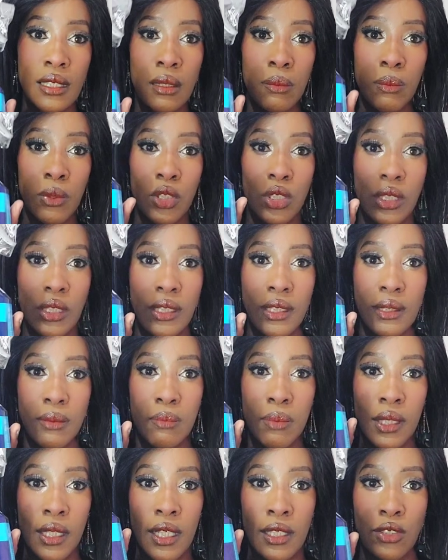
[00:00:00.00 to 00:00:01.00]
and the bottle
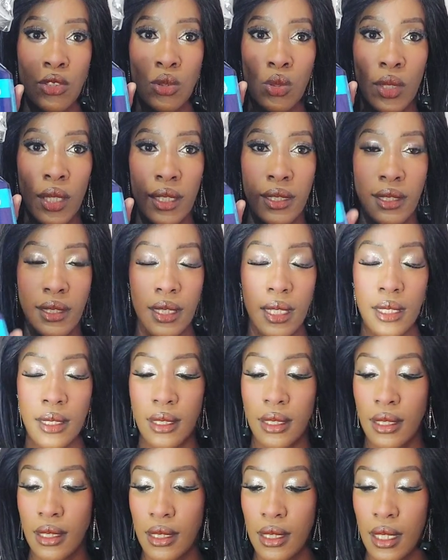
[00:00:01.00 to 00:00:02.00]
is big, as you guys
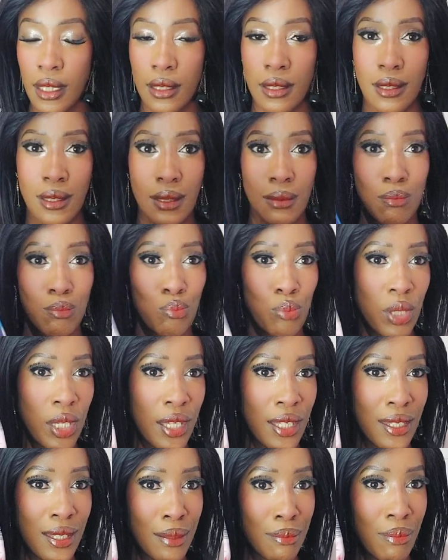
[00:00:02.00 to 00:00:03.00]
can see. It's
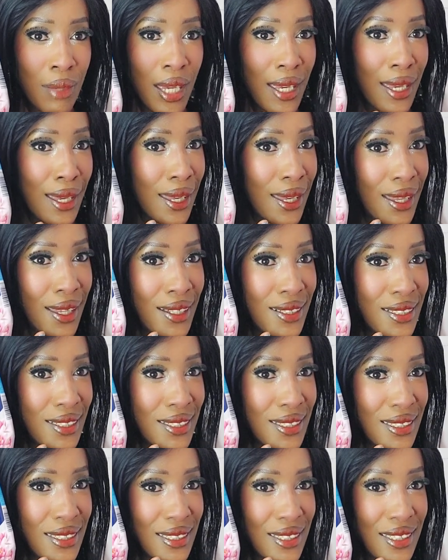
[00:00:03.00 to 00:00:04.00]
bigger than my head,